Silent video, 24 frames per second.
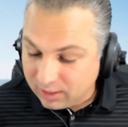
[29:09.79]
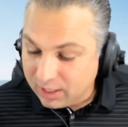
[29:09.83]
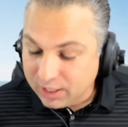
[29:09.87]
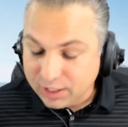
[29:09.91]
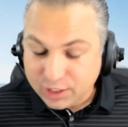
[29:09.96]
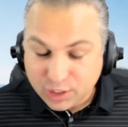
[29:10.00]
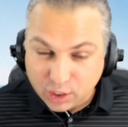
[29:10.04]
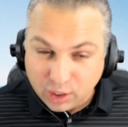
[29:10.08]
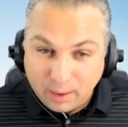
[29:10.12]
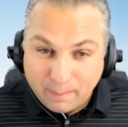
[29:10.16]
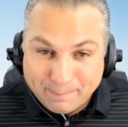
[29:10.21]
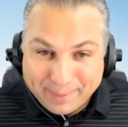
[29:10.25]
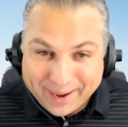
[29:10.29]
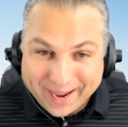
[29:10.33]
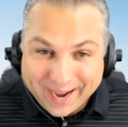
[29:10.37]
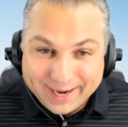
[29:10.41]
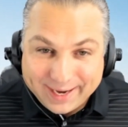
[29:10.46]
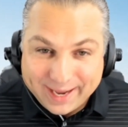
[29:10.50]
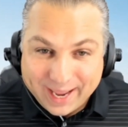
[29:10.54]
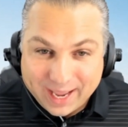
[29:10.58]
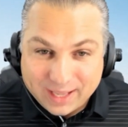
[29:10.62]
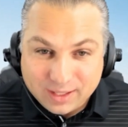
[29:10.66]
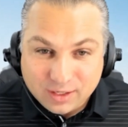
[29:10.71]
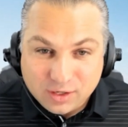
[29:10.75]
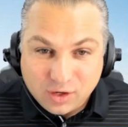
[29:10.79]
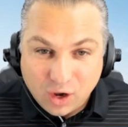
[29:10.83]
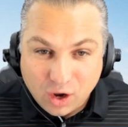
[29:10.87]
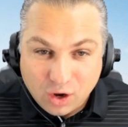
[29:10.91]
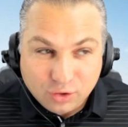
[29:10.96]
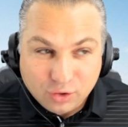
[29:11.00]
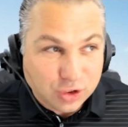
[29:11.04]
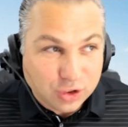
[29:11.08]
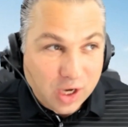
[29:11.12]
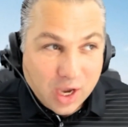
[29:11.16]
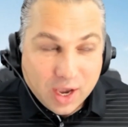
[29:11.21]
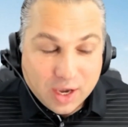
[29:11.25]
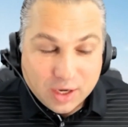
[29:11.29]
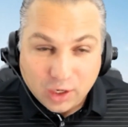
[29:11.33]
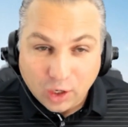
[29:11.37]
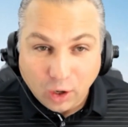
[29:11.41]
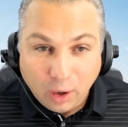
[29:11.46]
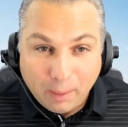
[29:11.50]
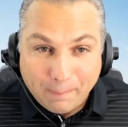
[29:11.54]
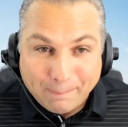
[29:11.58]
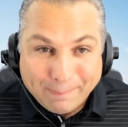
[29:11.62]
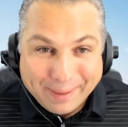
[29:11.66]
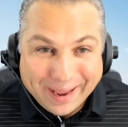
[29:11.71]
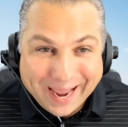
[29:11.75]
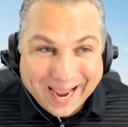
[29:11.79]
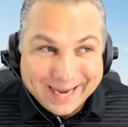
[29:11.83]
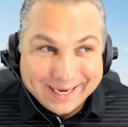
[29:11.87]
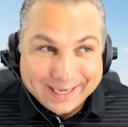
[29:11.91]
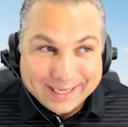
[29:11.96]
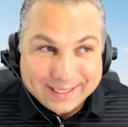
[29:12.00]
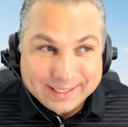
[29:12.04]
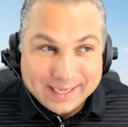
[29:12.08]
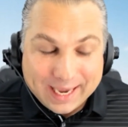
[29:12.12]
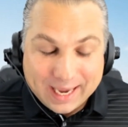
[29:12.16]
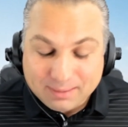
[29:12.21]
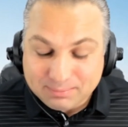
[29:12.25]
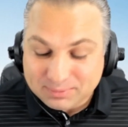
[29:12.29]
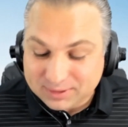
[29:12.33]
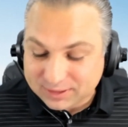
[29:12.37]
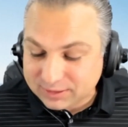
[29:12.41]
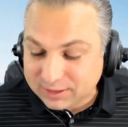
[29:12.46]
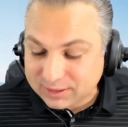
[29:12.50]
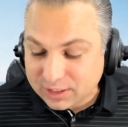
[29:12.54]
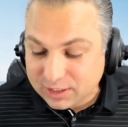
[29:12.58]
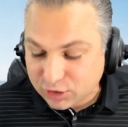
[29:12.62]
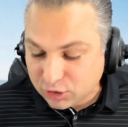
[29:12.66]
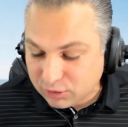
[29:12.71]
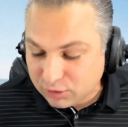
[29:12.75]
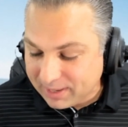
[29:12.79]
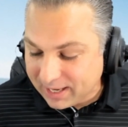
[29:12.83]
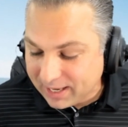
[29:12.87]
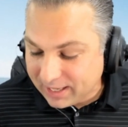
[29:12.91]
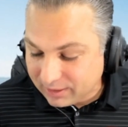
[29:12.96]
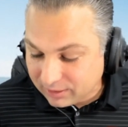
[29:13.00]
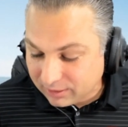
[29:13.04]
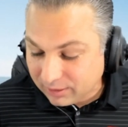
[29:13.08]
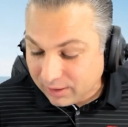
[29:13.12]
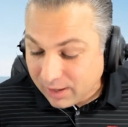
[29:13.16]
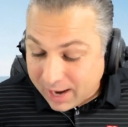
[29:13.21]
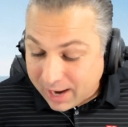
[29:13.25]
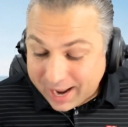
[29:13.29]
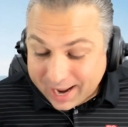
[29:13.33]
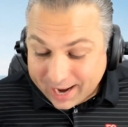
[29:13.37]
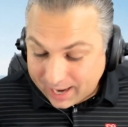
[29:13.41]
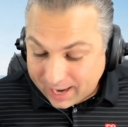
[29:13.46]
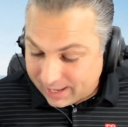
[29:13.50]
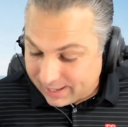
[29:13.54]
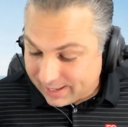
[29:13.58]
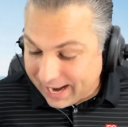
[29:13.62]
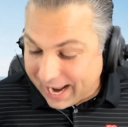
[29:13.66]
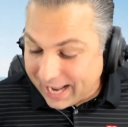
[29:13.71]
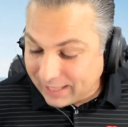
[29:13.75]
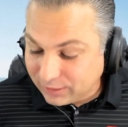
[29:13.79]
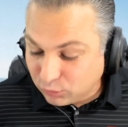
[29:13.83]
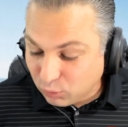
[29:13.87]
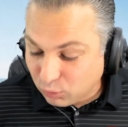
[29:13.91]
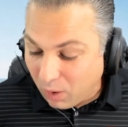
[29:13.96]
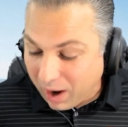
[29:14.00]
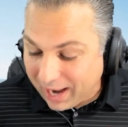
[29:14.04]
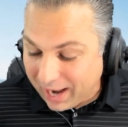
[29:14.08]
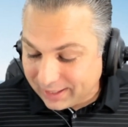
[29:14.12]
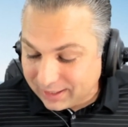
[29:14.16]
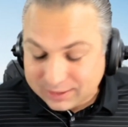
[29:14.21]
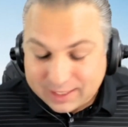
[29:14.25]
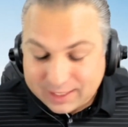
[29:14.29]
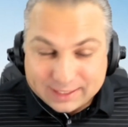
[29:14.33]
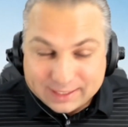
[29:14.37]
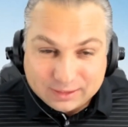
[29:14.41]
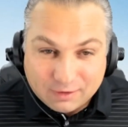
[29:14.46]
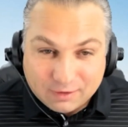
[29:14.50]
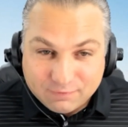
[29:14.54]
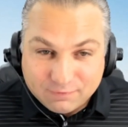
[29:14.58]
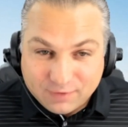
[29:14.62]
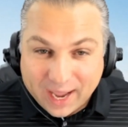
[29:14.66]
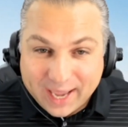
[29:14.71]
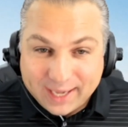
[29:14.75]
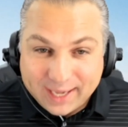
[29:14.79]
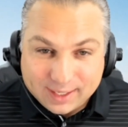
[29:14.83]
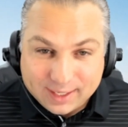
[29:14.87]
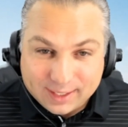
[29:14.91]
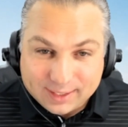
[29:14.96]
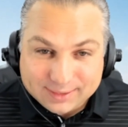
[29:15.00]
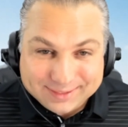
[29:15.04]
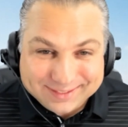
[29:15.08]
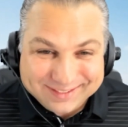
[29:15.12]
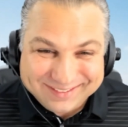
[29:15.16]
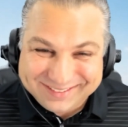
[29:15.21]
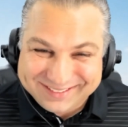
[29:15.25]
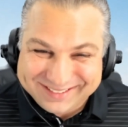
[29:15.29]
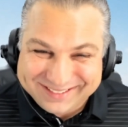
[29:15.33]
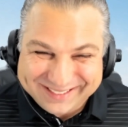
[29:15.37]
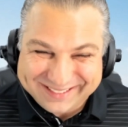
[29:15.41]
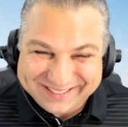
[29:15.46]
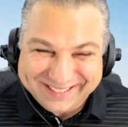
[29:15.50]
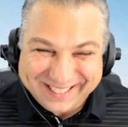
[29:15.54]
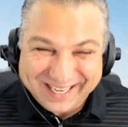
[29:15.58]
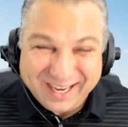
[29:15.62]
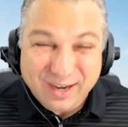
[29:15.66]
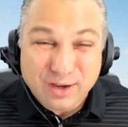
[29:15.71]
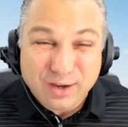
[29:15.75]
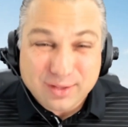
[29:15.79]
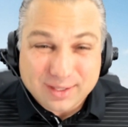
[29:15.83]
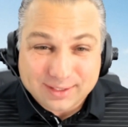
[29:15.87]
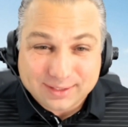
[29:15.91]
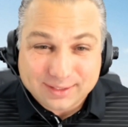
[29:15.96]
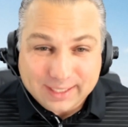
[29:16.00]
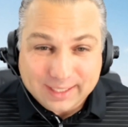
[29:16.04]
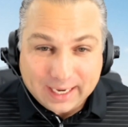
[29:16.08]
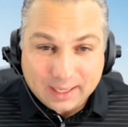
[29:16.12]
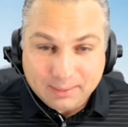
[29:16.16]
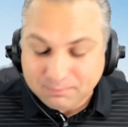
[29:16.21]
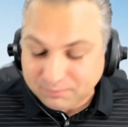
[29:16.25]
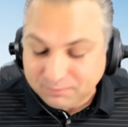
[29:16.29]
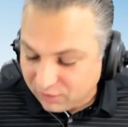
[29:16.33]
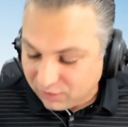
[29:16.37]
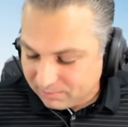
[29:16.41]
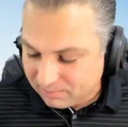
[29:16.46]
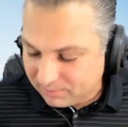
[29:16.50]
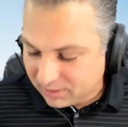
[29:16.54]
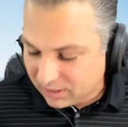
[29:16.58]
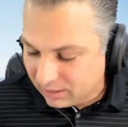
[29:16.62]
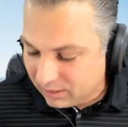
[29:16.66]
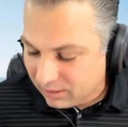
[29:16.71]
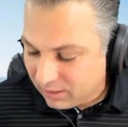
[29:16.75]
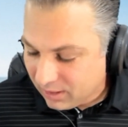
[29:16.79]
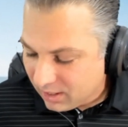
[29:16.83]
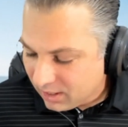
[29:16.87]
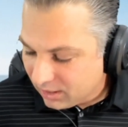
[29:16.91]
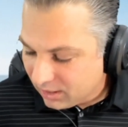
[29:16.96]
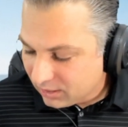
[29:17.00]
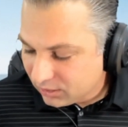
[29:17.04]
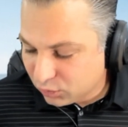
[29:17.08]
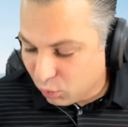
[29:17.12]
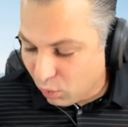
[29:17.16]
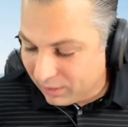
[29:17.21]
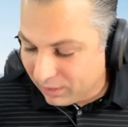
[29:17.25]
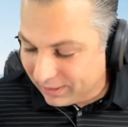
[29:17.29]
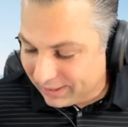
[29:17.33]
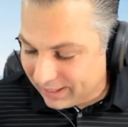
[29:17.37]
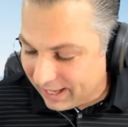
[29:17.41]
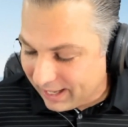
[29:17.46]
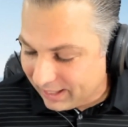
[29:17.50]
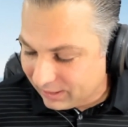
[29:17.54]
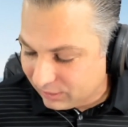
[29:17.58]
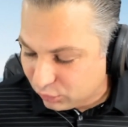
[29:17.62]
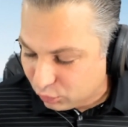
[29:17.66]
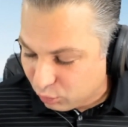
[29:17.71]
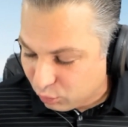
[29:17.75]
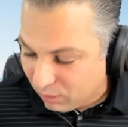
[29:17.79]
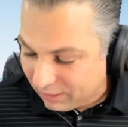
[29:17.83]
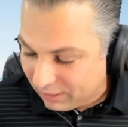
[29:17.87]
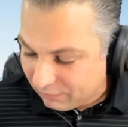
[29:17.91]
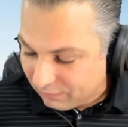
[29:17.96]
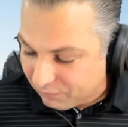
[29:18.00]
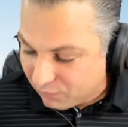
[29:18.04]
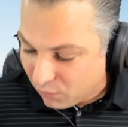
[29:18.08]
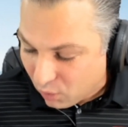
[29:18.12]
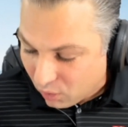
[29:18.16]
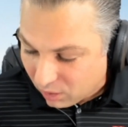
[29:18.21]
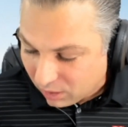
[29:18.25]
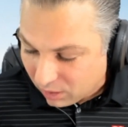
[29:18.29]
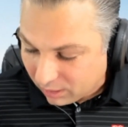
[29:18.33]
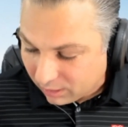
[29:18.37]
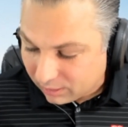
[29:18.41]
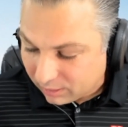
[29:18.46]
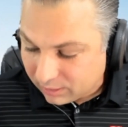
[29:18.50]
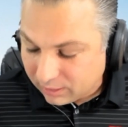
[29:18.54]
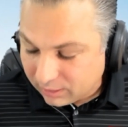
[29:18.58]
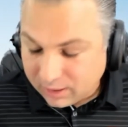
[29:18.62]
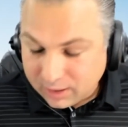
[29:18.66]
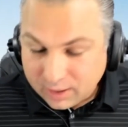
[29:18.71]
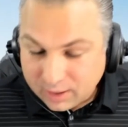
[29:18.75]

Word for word: You're a bad head coach. You're a bad in-game decision maker, and that's why you let the Vikings steal this game from you, 28-24.